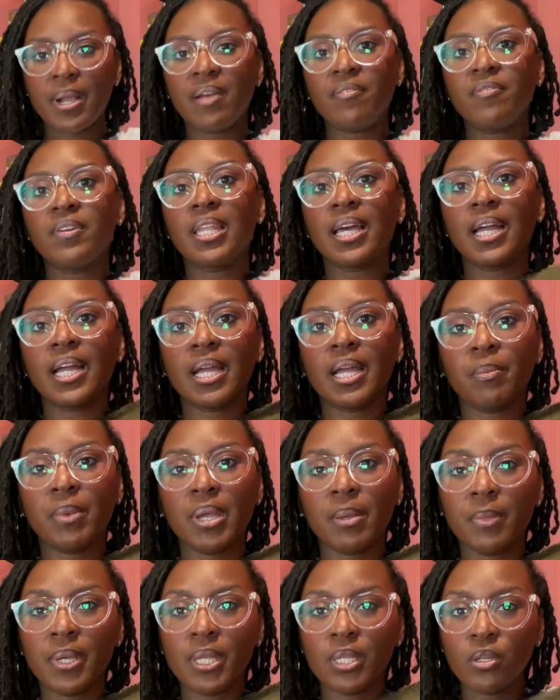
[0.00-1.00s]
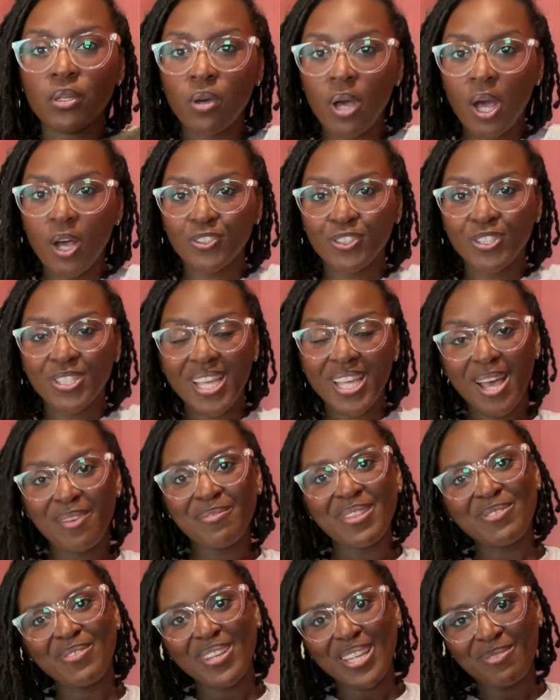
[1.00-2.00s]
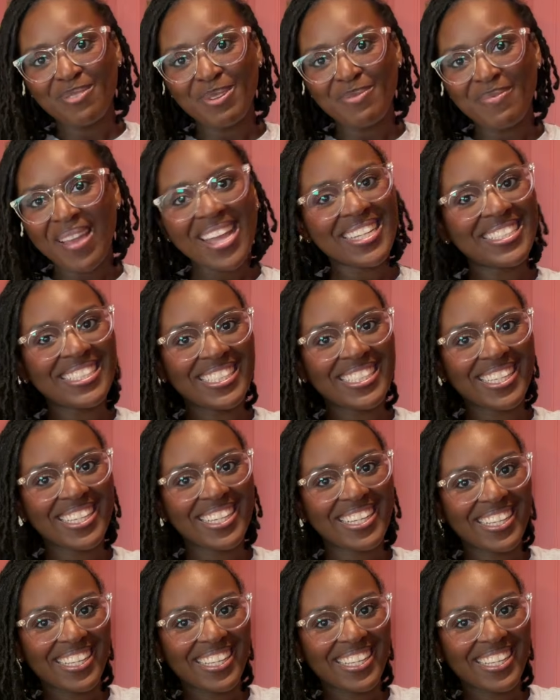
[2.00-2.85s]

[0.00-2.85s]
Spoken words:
I feel like I can make me a little halter top, then we can be matching.